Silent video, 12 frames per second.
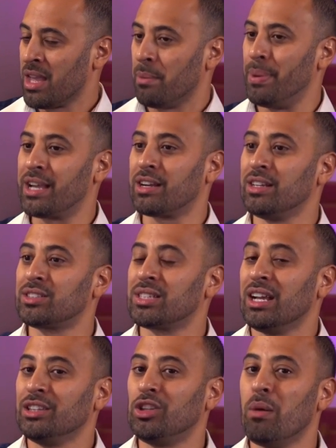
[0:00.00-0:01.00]
Because
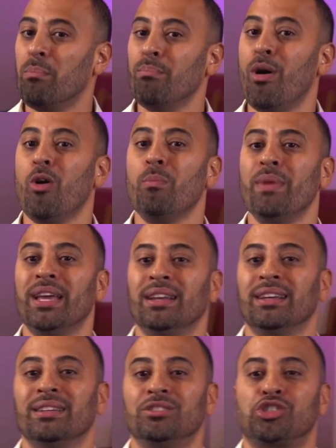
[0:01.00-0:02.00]
the moment
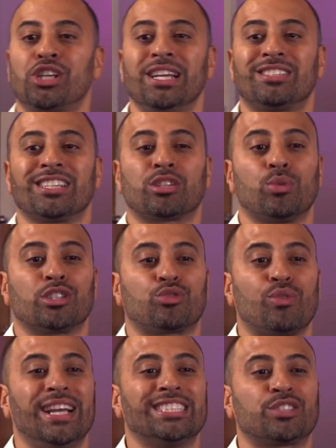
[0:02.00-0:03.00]
Jesus was
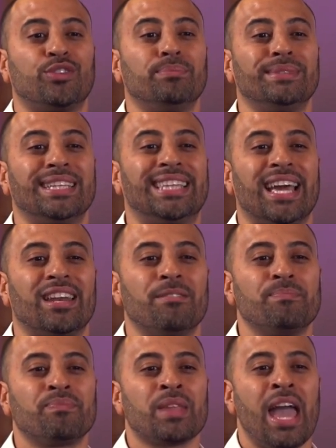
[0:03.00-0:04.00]
raised from the dead
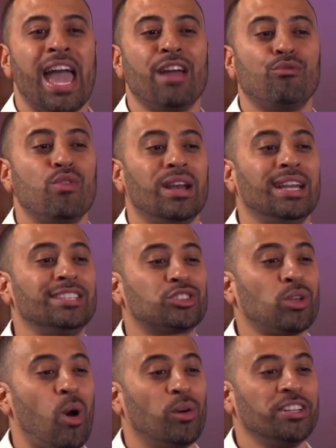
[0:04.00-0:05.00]
and released
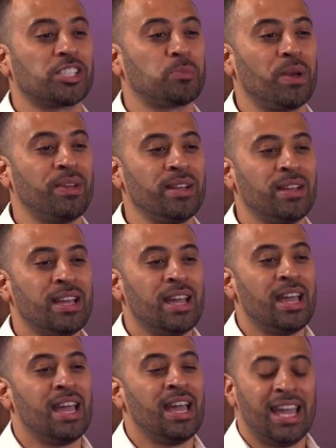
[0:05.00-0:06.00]
the Holy Spirit,
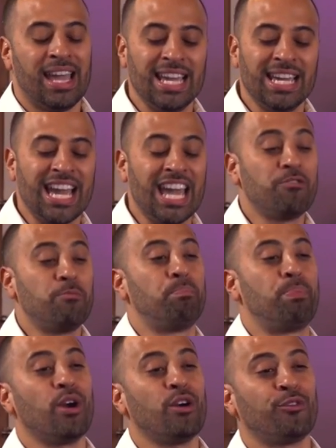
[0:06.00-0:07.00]
he gave
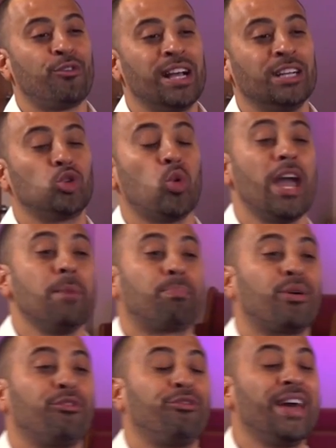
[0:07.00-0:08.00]
birth to a
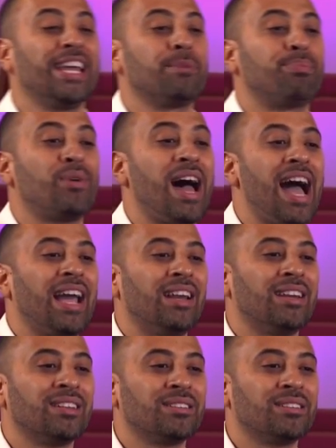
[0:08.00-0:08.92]
prophetic bride.